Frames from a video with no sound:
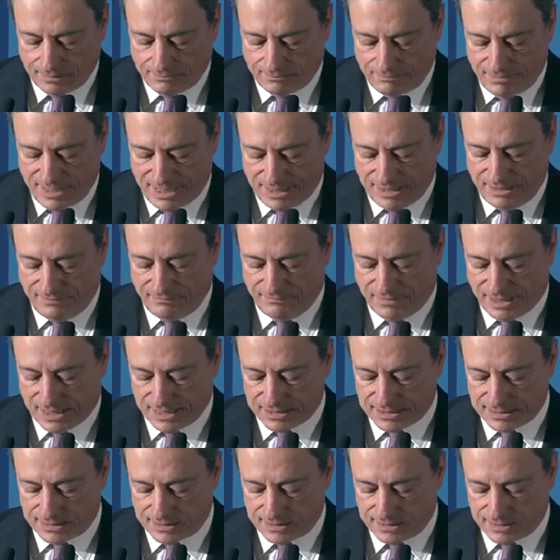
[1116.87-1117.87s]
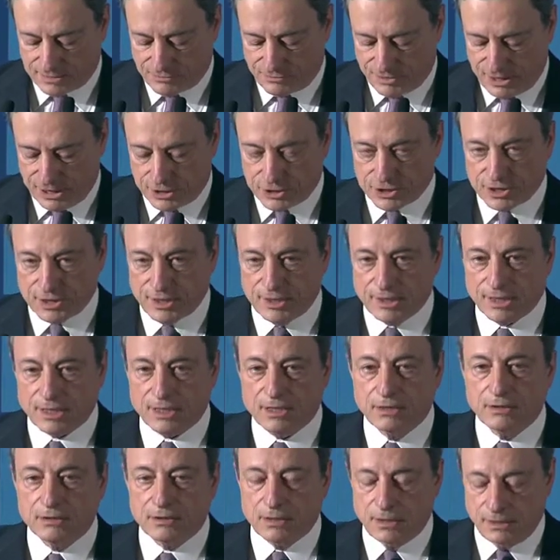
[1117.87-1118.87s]
many investors reached the
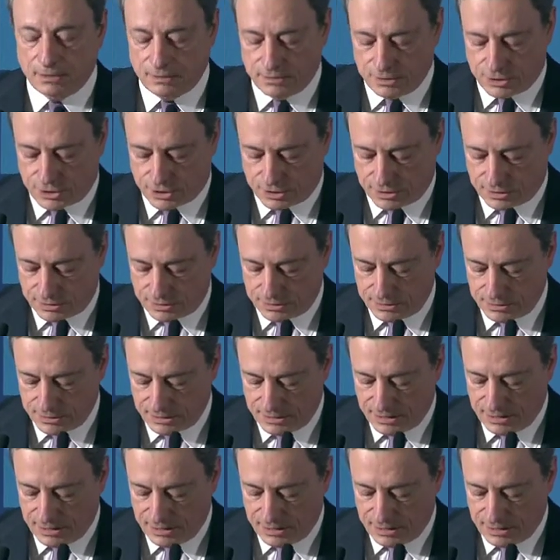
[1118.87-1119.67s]
conclusion